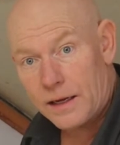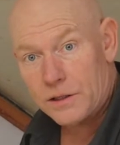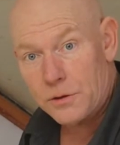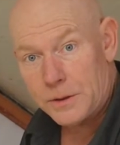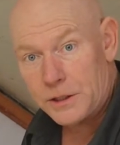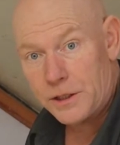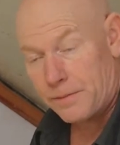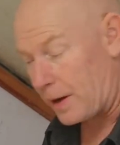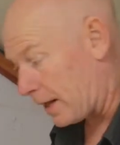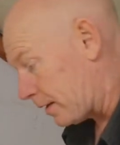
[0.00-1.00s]
got too much
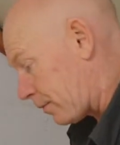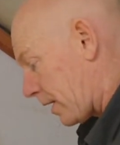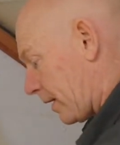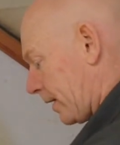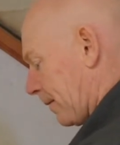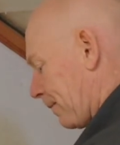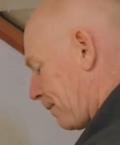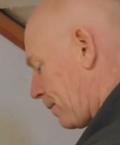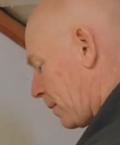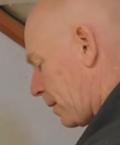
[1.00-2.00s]
shit piled up around here.
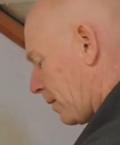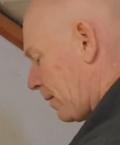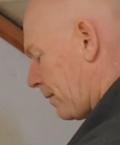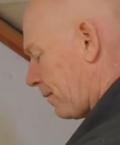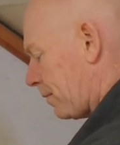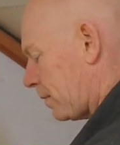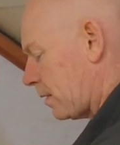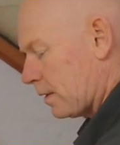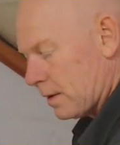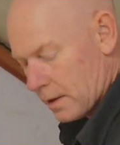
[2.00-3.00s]

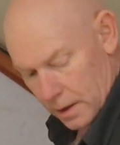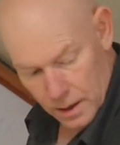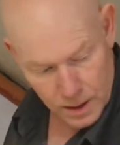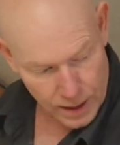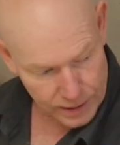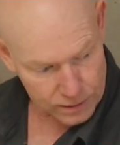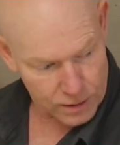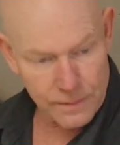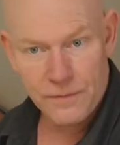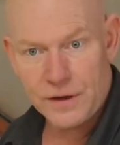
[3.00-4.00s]
I got to
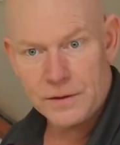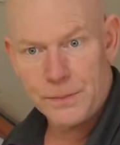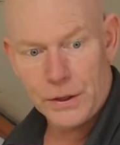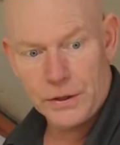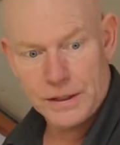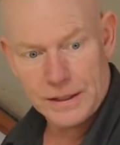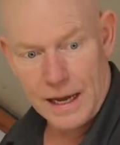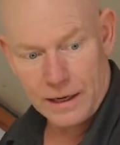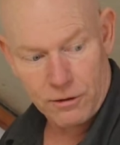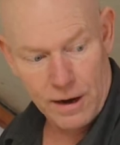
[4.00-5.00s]
hurry up and finish building this
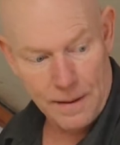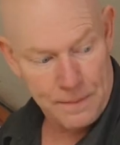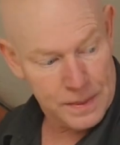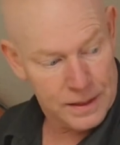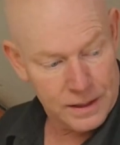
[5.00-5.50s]
kind of crap.